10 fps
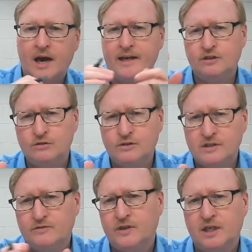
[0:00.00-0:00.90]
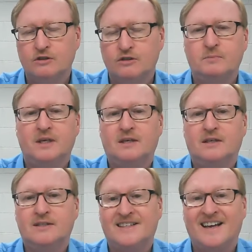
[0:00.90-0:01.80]
I do these videos
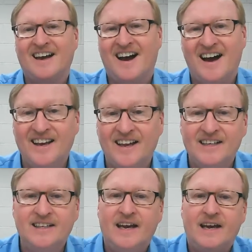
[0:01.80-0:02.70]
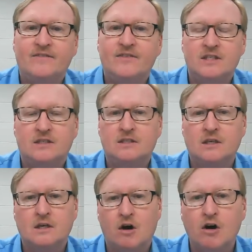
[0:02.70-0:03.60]
because I like to have
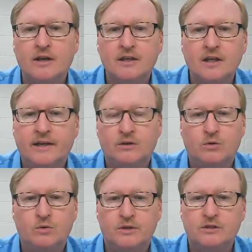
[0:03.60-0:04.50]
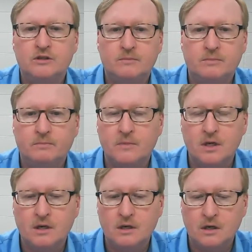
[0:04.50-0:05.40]
this online course to
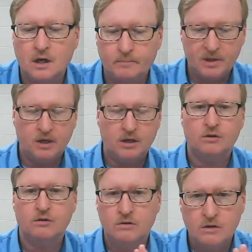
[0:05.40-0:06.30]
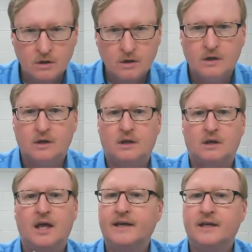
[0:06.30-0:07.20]
appear
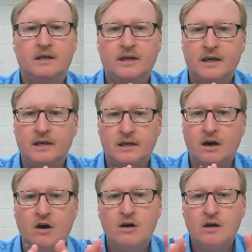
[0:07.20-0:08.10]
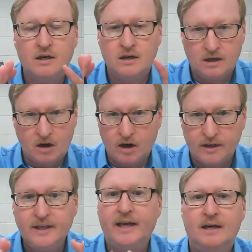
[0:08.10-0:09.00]
like a
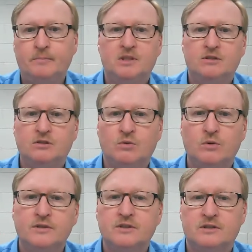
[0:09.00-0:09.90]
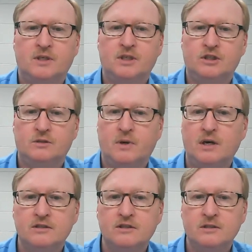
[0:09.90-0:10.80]
on-campus course as much as
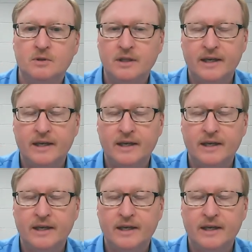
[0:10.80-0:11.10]
possible.